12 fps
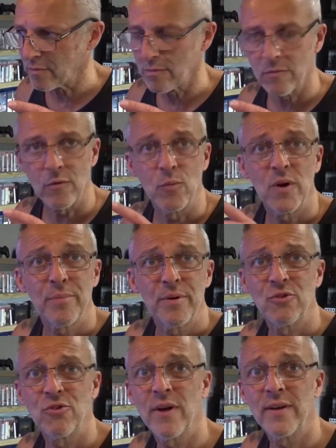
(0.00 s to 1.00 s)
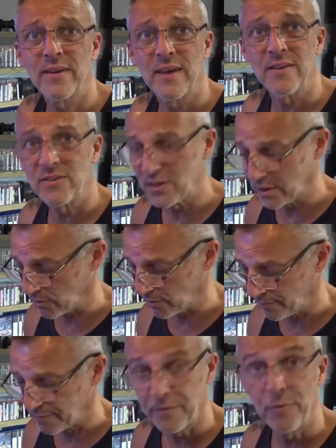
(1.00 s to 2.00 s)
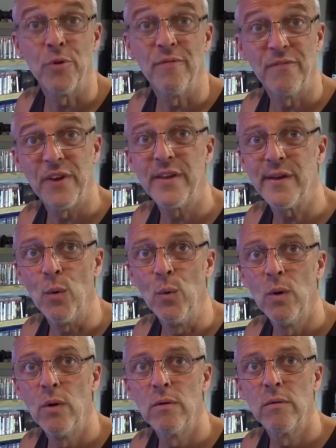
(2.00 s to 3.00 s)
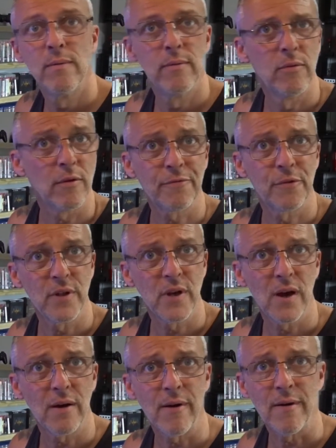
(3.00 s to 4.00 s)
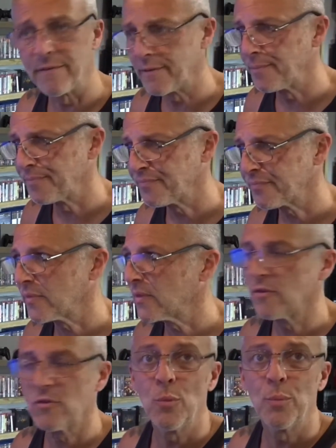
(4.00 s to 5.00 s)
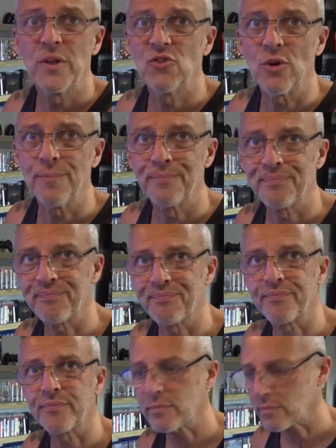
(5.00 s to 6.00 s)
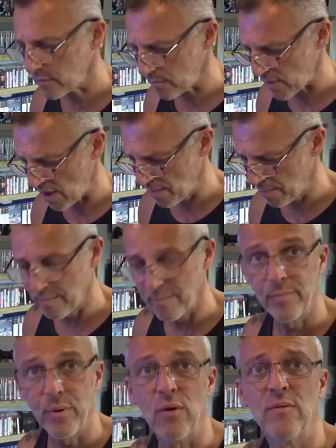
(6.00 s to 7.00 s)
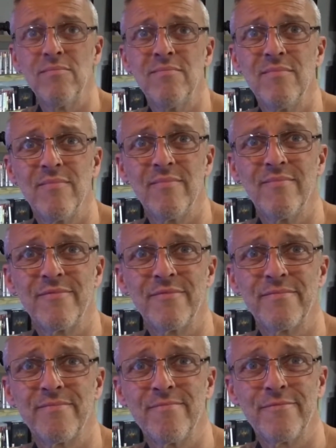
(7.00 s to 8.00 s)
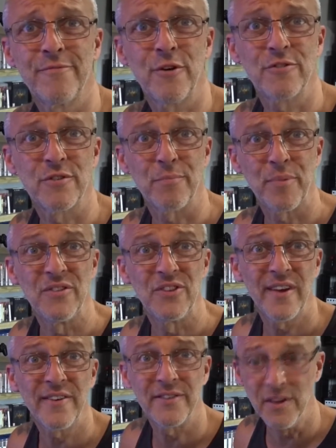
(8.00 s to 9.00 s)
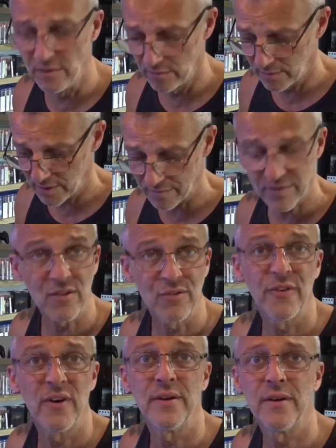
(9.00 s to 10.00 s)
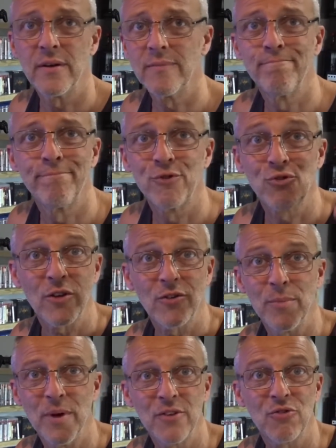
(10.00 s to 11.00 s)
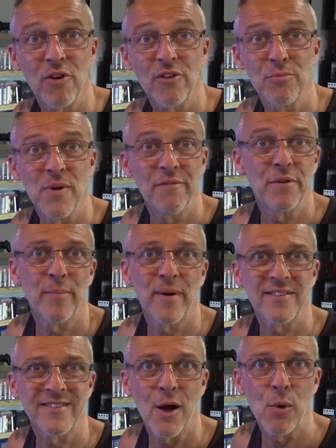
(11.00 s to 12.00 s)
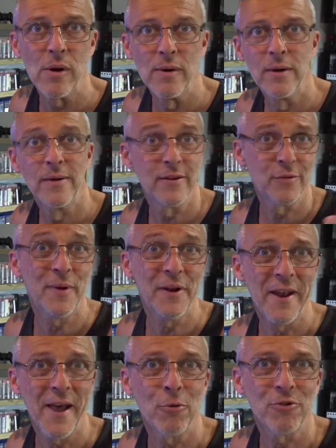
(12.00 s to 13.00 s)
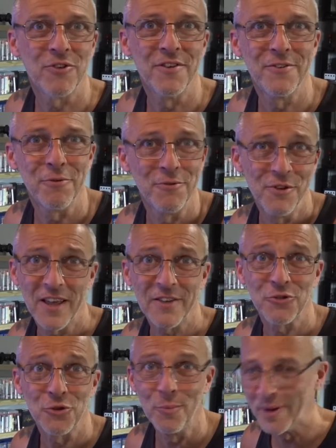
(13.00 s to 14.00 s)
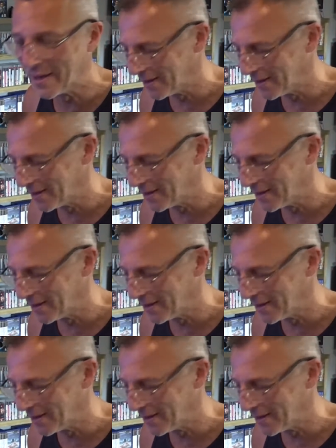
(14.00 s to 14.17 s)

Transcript: So when I've been trying to get a signal through the video, not through the RF, there's no picture. But as far as I've been testing, everything's fine. Scratching my head for the past hour. It's been an hour since you last saw me.